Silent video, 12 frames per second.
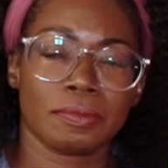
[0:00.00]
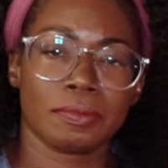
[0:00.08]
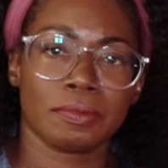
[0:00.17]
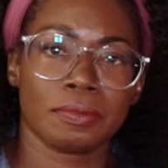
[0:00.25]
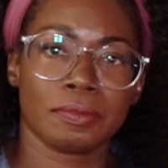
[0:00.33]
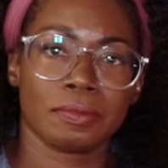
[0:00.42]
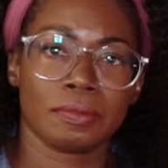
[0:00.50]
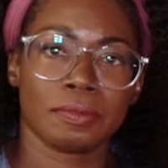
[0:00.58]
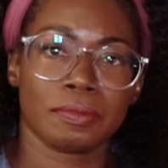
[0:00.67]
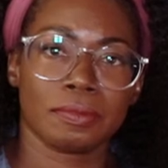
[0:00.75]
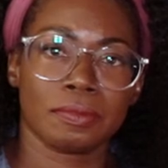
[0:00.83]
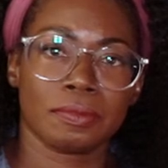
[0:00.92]

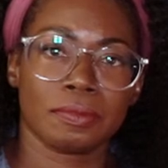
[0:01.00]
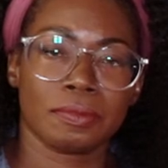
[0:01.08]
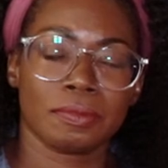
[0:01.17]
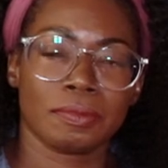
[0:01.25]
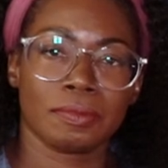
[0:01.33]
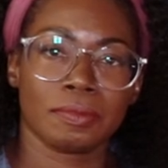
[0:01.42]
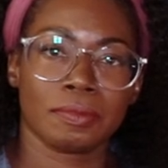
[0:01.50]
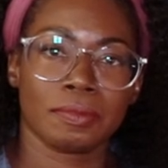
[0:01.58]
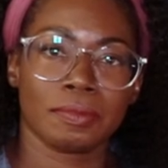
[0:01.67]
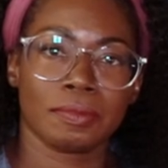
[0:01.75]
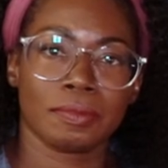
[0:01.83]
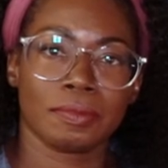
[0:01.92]

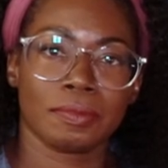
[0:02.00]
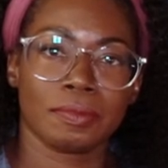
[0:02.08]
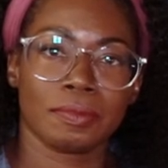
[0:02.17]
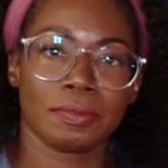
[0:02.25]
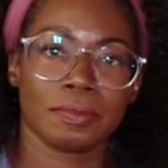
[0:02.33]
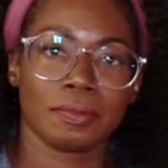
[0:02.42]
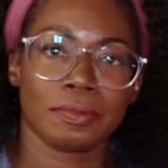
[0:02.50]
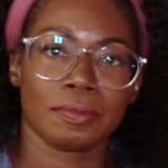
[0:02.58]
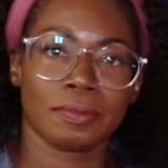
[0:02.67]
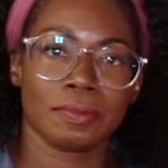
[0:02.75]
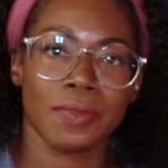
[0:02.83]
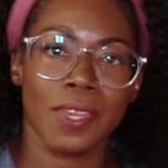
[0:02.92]

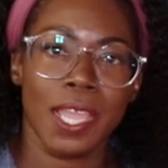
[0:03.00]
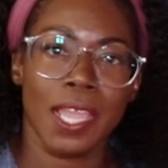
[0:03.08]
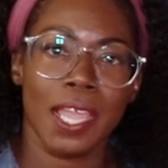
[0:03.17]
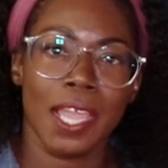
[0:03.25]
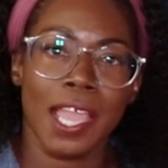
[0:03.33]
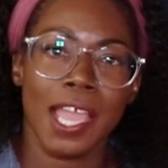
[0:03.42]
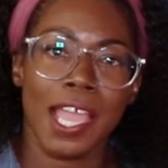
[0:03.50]
No words are spoken by the person on screen.